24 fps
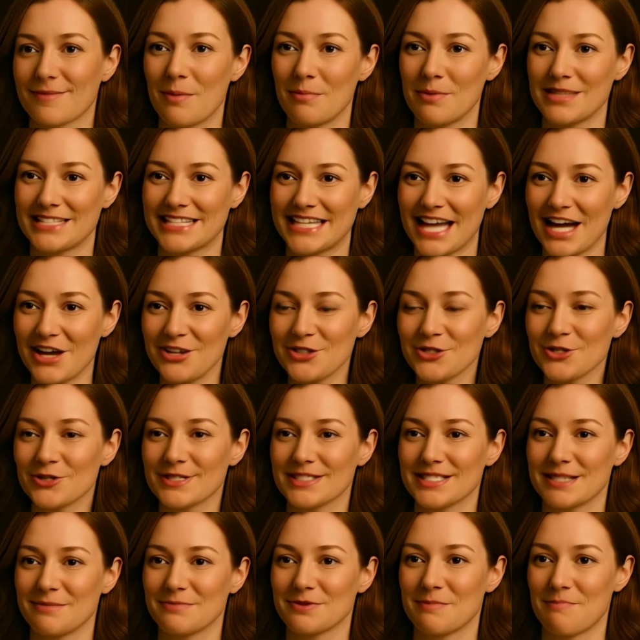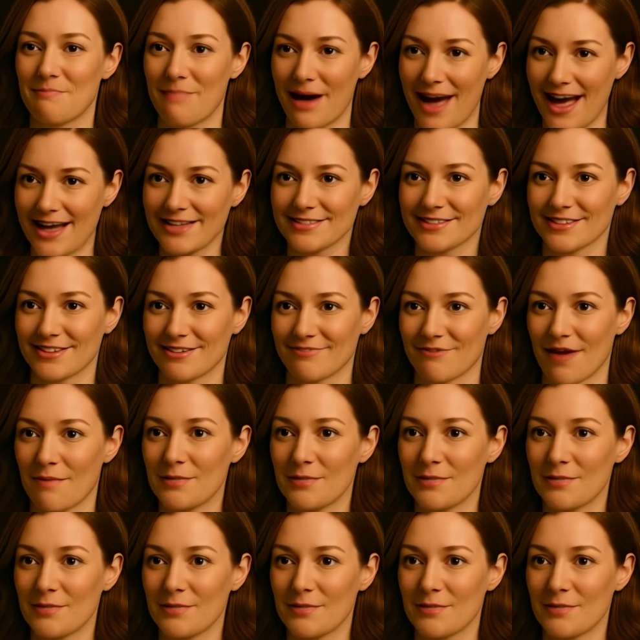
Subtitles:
The potential seems massive.